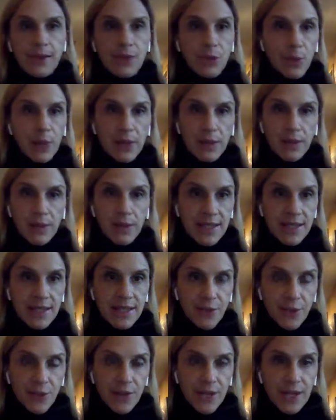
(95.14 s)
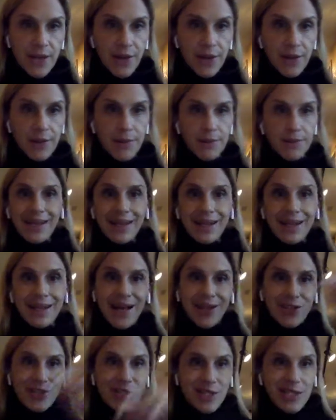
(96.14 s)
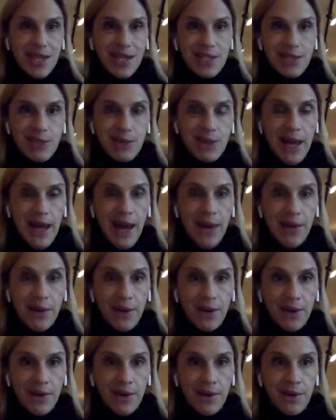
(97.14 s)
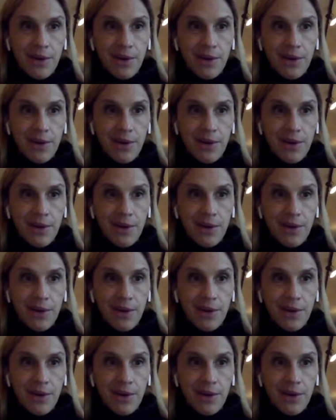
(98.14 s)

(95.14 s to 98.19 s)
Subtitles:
20 minutes for dinner, but it actually takes you an hour,